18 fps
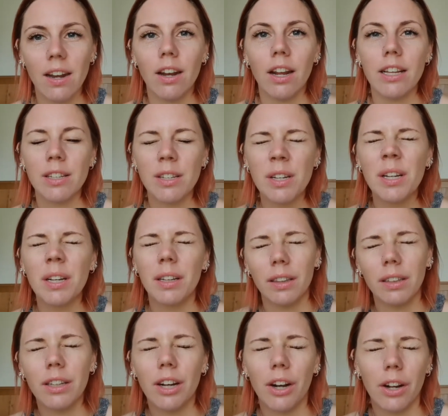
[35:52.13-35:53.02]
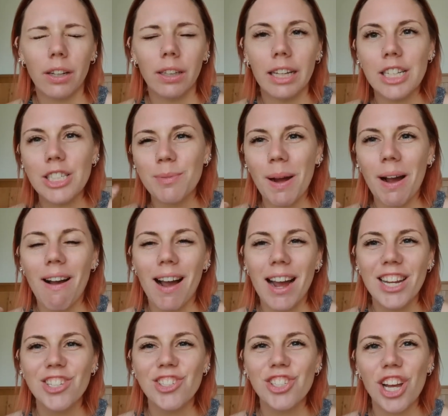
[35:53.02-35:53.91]
And I, you know, clenched my
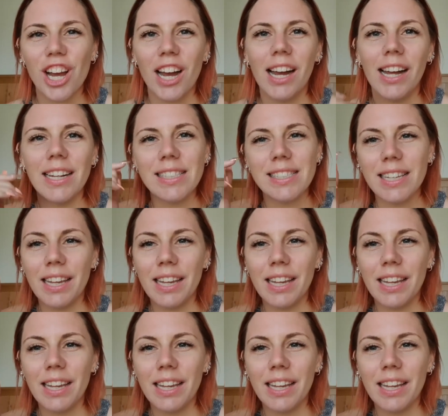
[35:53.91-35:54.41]
eyes shut,